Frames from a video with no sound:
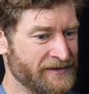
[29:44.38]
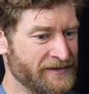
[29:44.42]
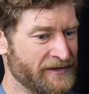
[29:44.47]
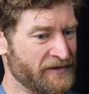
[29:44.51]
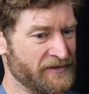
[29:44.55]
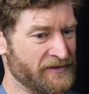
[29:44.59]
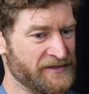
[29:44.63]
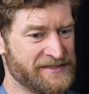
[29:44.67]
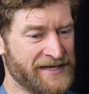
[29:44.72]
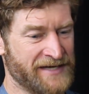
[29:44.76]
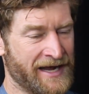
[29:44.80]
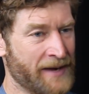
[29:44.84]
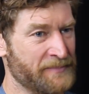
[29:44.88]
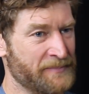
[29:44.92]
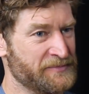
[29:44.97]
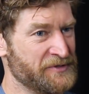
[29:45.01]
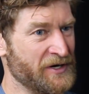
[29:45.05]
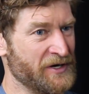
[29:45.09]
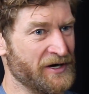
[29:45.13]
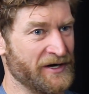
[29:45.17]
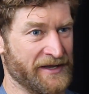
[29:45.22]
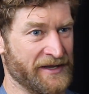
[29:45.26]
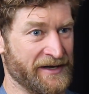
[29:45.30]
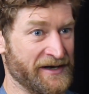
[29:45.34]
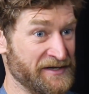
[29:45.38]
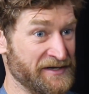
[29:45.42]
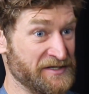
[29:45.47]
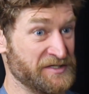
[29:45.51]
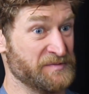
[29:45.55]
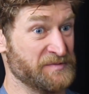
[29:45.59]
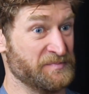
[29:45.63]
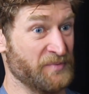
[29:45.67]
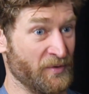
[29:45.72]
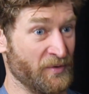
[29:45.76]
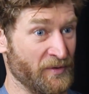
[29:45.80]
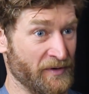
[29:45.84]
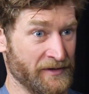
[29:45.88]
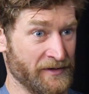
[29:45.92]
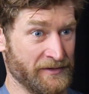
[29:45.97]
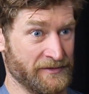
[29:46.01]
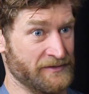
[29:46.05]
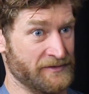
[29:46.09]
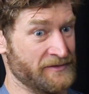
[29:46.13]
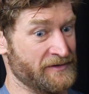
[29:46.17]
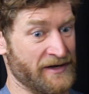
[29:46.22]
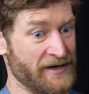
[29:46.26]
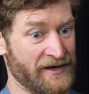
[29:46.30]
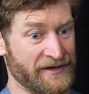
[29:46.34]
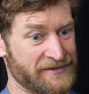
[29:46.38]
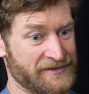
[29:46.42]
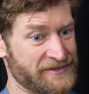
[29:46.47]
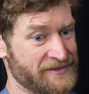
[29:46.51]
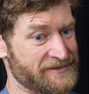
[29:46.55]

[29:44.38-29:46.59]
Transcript: you know the top dog in any sport you got to